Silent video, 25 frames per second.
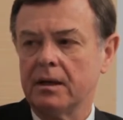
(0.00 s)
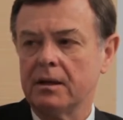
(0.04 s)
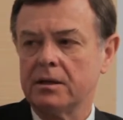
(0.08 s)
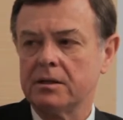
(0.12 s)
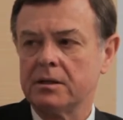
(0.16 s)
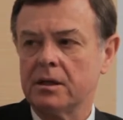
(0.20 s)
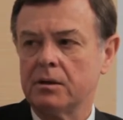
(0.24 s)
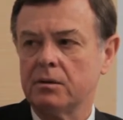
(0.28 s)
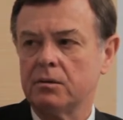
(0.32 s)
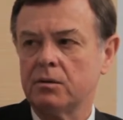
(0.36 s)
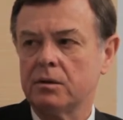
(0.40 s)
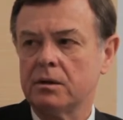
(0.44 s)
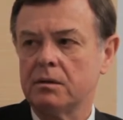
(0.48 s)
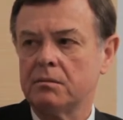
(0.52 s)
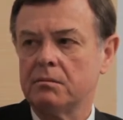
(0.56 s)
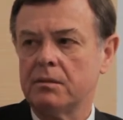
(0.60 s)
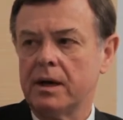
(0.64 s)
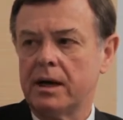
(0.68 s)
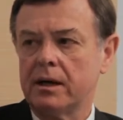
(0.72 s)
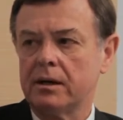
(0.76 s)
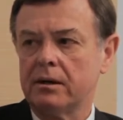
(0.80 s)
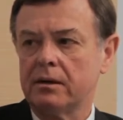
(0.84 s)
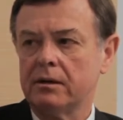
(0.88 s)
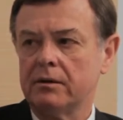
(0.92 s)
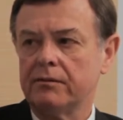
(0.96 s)
So it wouldn't
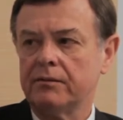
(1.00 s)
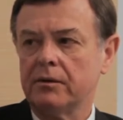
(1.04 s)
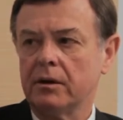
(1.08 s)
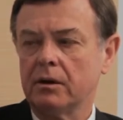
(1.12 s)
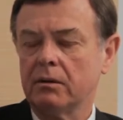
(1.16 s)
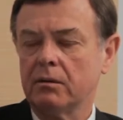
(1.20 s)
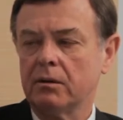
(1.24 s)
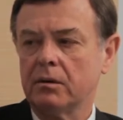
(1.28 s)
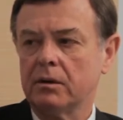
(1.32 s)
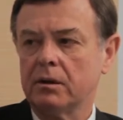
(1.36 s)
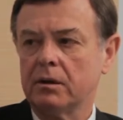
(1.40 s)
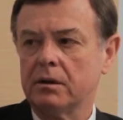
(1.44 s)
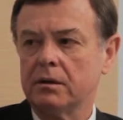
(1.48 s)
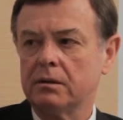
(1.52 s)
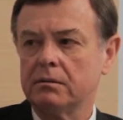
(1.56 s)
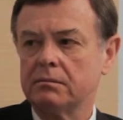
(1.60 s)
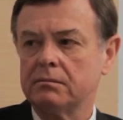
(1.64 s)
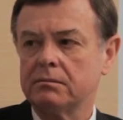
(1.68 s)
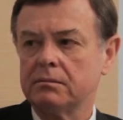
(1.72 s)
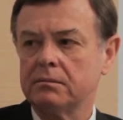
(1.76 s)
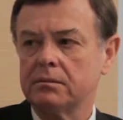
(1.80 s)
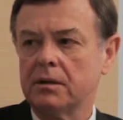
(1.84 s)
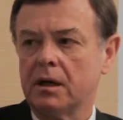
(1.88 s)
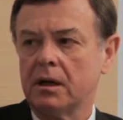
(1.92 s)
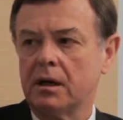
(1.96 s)
matter if you were
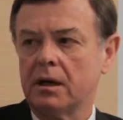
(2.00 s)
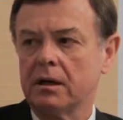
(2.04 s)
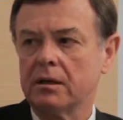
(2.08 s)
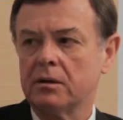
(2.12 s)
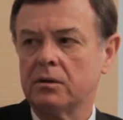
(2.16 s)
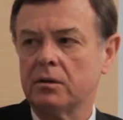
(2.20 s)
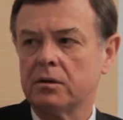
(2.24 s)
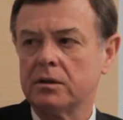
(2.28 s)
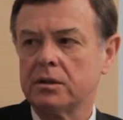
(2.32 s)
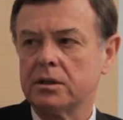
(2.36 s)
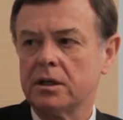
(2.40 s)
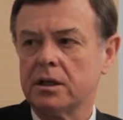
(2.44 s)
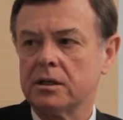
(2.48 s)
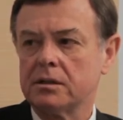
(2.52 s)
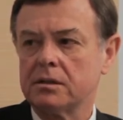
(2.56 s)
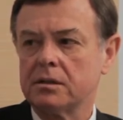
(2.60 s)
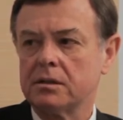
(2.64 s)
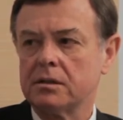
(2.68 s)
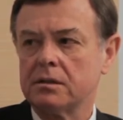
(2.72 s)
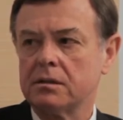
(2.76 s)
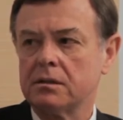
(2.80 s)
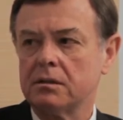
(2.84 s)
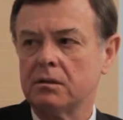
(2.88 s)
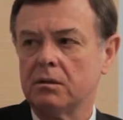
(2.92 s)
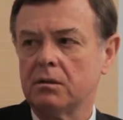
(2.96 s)
a High Court
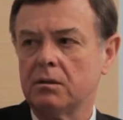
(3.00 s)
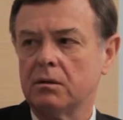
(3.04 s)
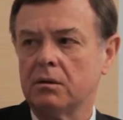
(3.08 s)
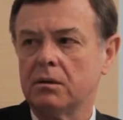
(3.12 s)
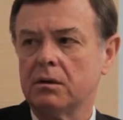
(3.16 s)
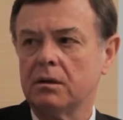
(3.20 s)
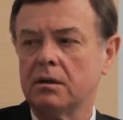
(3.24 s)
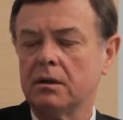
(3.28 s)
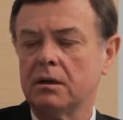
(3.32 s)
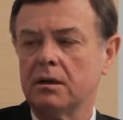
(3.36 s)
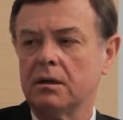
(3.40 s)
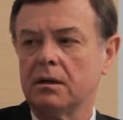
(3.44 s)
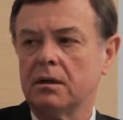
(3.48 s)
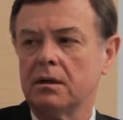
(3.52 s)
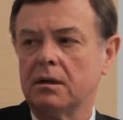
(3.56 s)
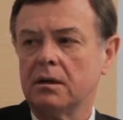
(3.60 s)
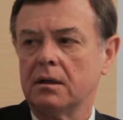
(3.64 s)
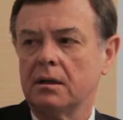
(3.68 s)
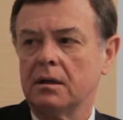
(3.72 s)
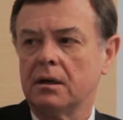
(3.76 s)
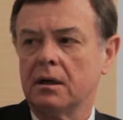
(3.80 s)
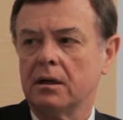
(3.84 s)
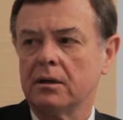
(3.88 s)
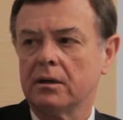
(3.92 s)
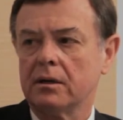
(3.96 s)
justice or
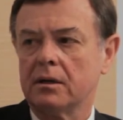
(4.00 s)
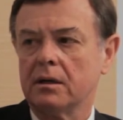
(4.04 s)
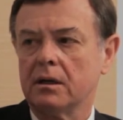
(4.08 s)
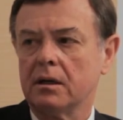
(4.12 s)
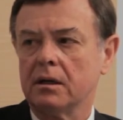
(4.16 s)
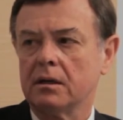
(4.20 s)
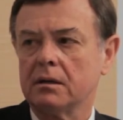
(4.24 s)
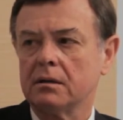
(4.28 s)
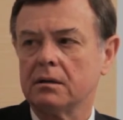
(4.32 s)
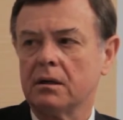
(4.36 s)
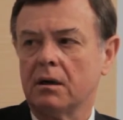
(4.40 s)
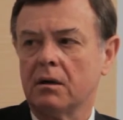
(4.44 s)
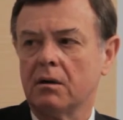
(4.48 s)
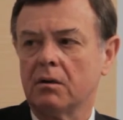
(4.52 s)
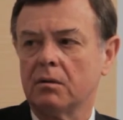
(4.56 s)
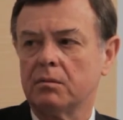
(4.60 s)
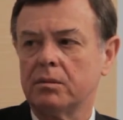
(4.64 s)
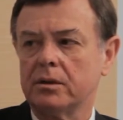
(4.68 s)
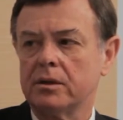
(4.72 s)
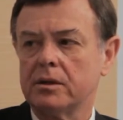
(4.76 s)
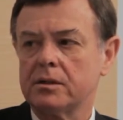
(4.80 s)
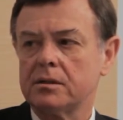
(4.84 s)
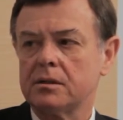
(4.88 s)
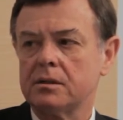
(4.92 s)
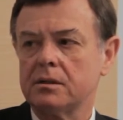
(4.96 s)
a little old
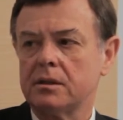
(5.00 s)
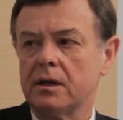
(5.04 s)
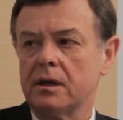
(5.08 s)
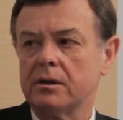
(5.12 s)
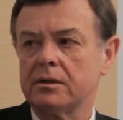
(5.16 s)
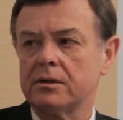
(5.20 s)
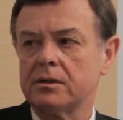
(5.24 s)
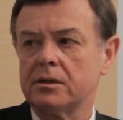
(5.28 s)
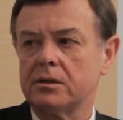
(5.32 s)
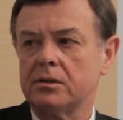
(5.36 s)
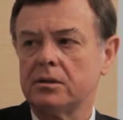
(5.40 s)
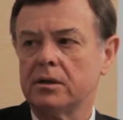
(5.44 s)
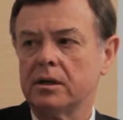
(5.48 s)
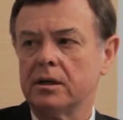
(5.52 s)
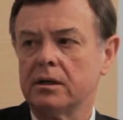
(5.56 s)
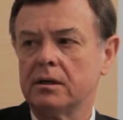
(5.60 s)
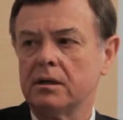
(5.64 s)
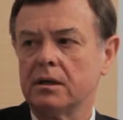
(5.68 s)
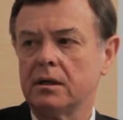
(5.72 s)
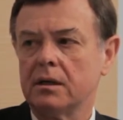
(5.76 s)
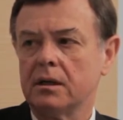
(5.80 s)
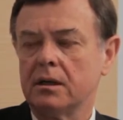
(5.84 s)
person down the street,